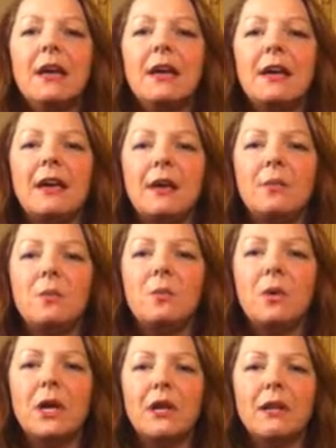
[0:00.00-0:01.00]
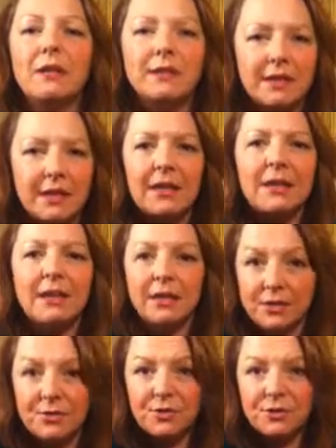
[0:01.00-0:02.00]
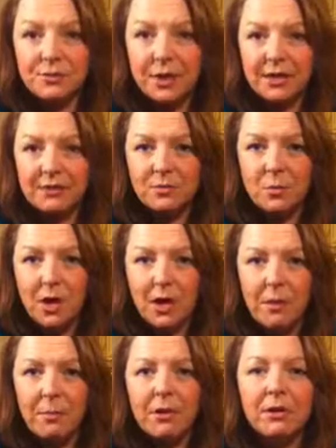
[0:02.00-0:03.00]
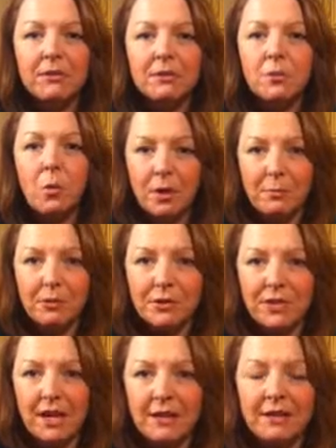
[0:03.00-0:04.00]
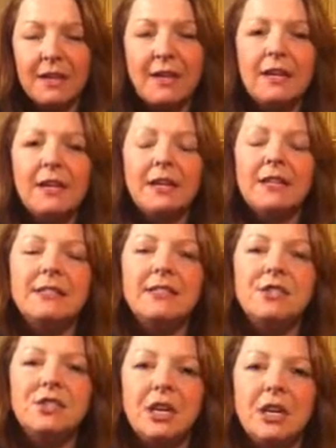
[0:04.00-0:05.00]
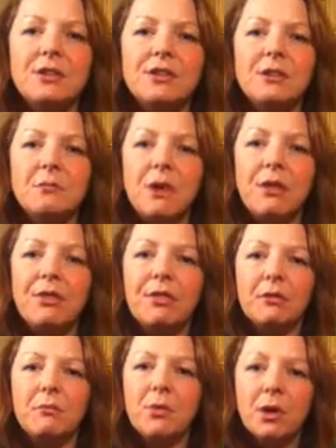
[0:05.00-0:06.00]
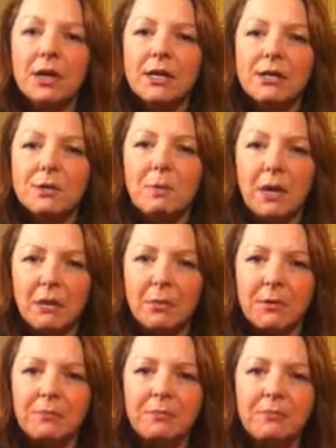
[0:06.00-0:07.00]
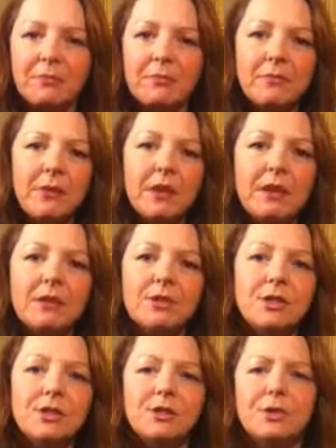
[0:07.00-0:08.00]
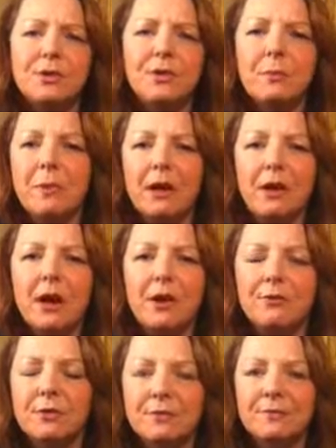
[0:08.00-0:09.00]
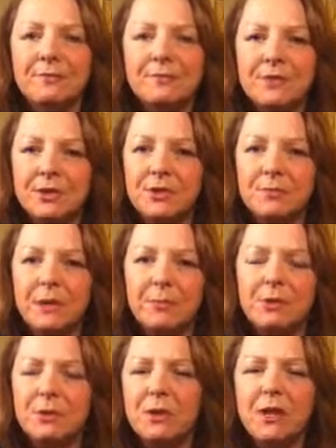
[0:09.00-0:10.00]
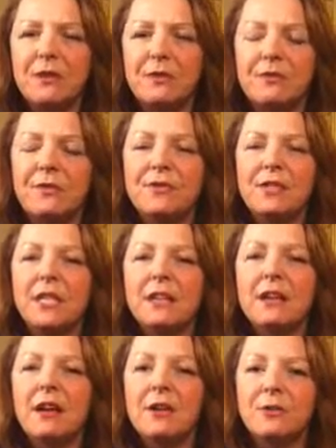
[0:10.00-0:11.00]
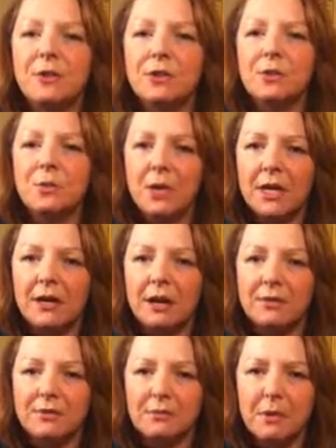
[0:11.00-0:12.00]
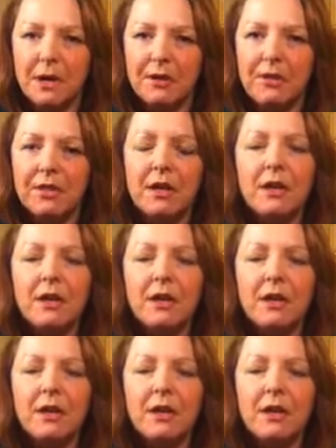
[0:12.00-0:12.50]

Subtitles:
And when the interest rates went up 1%, it did change the monthly mortgage payment to the tune of about between $115 and $120 a month,